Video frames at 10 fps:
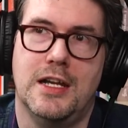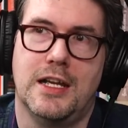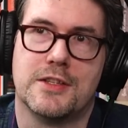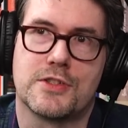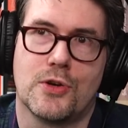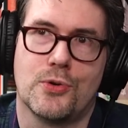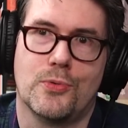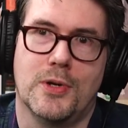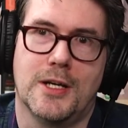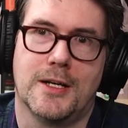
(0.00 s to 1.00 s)
And
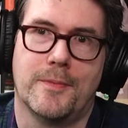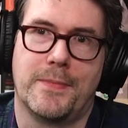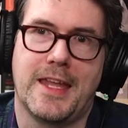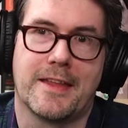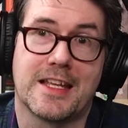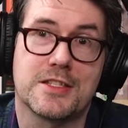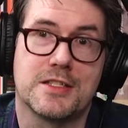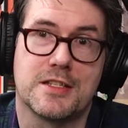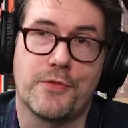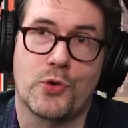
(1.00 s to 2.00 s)
so, um, yeah, that's a
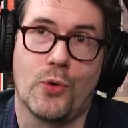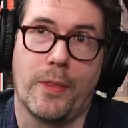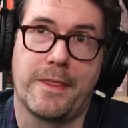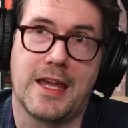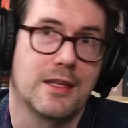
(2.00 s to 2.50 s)
difficult thing.